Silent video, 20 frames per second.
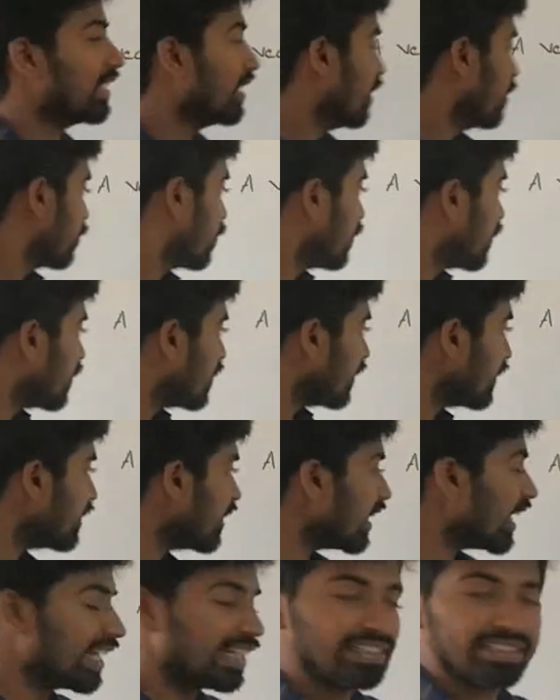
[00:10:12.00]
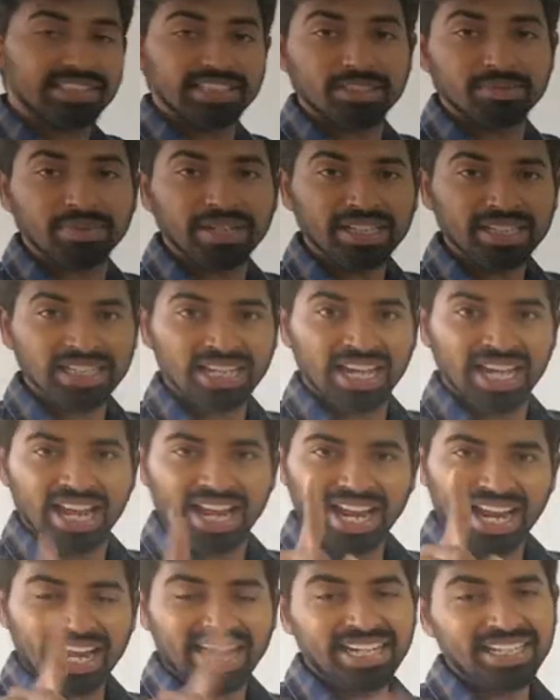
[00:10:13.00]
So this is the line segment
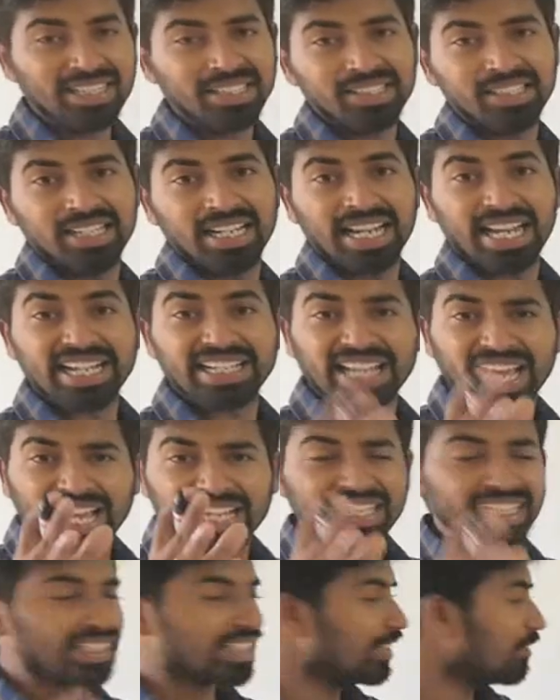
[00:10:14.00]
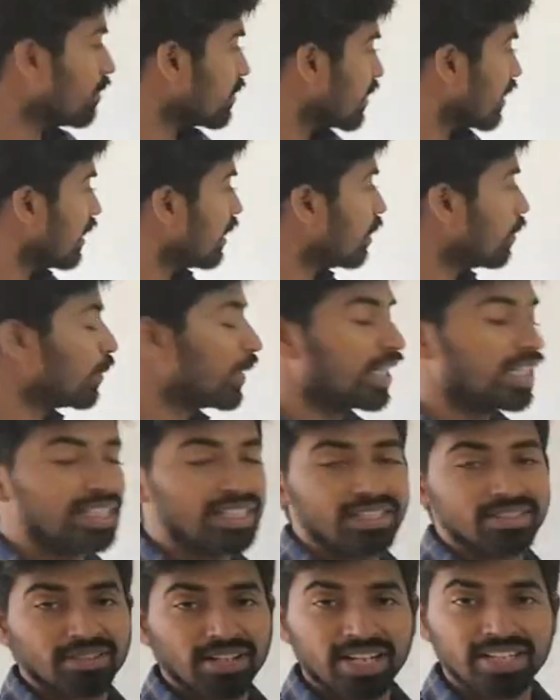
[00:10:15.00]
and a direction was included in
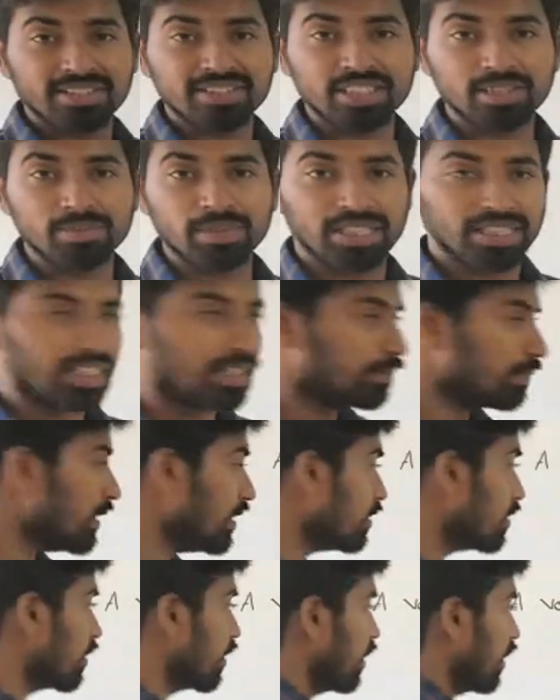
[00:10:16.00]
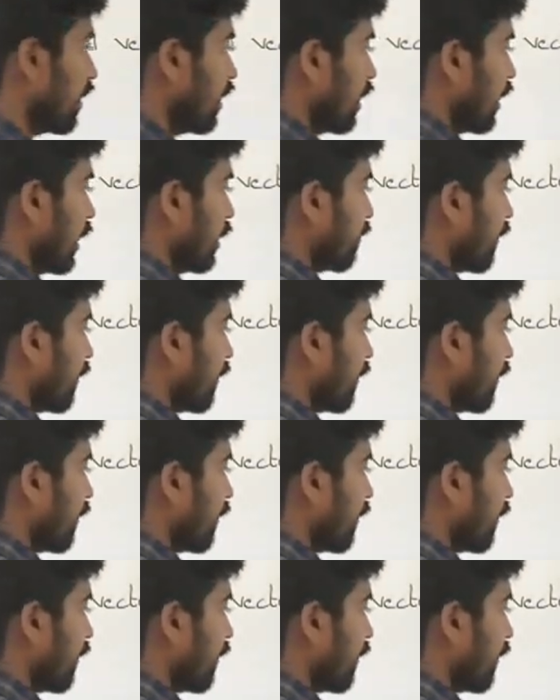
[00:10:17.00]
this line segment. That means if I